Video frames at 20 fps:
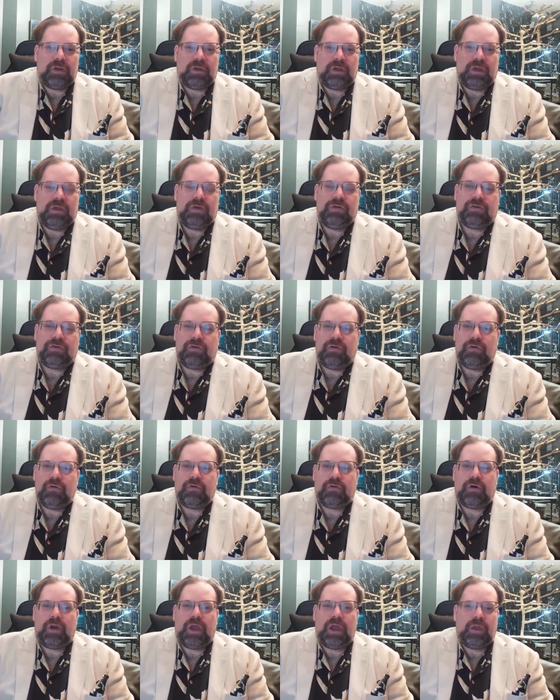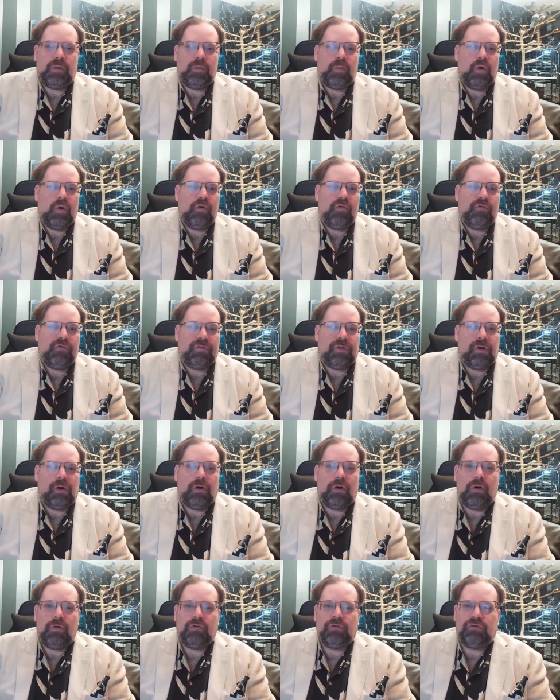East Ukraine move their
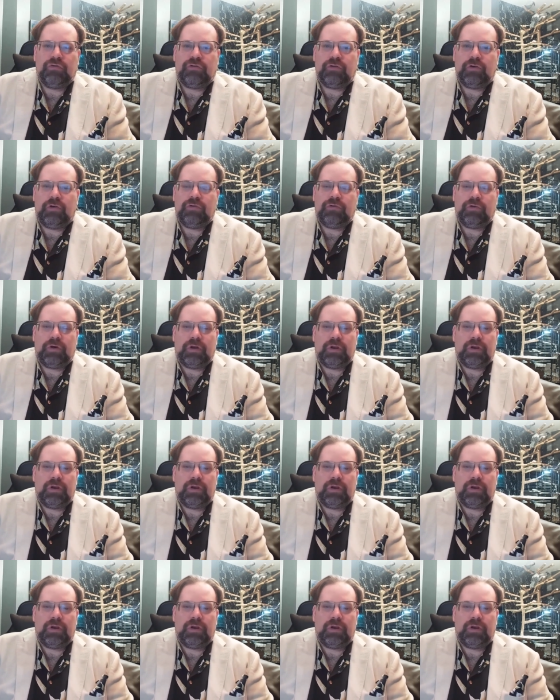own children